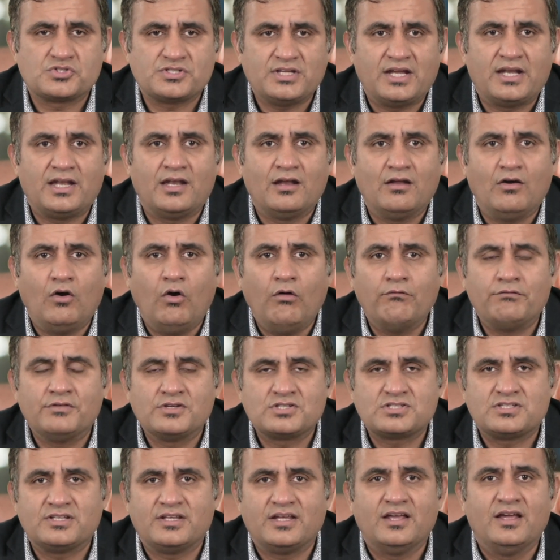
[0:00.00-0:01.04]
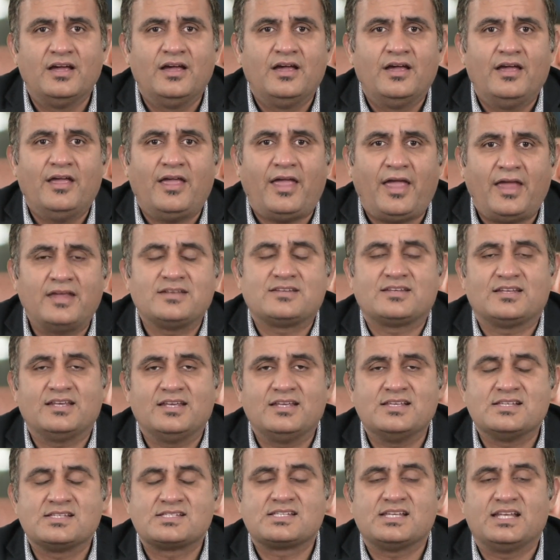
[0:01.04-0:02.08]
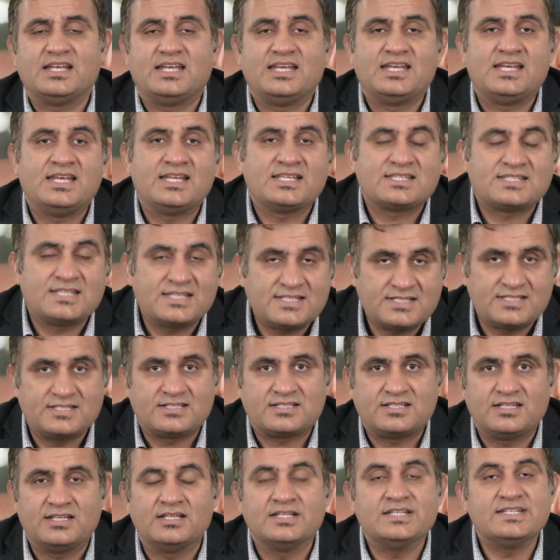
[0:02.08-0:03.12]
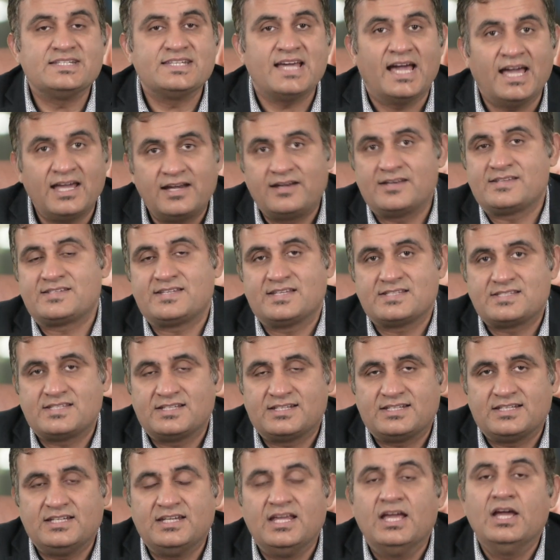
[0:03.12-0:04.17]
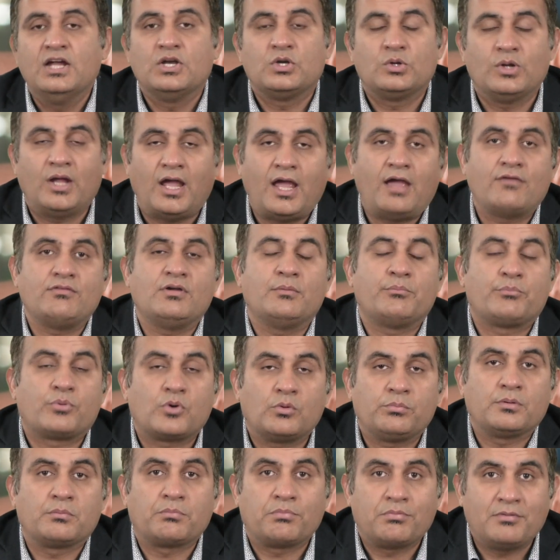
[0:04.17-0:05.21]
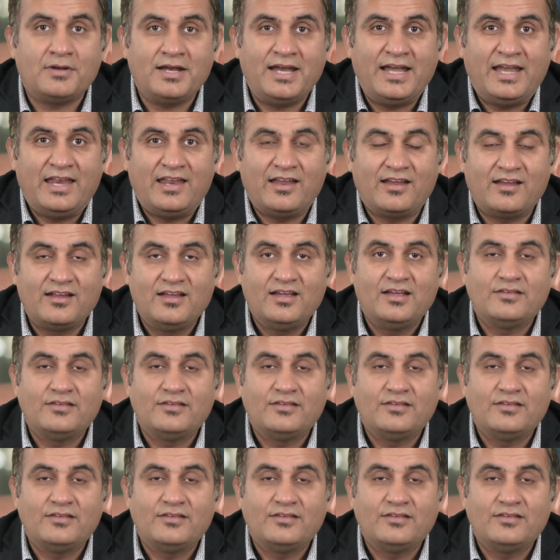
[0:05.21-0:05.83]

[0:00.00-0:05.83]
And obviously, it is dire necessity to have a proper planning